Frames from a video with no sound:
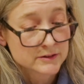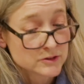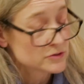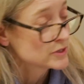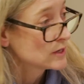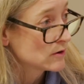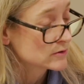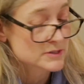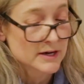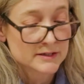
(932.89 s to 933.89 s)
and usually
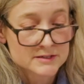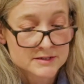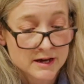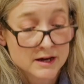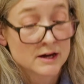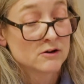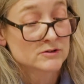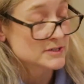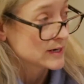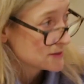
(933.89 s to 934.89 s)
alongside
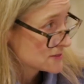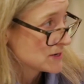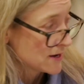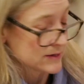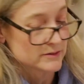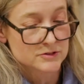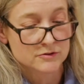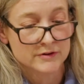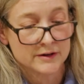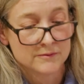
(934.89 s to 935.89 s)
a slide
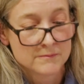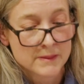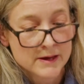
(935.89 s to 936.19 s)
screen.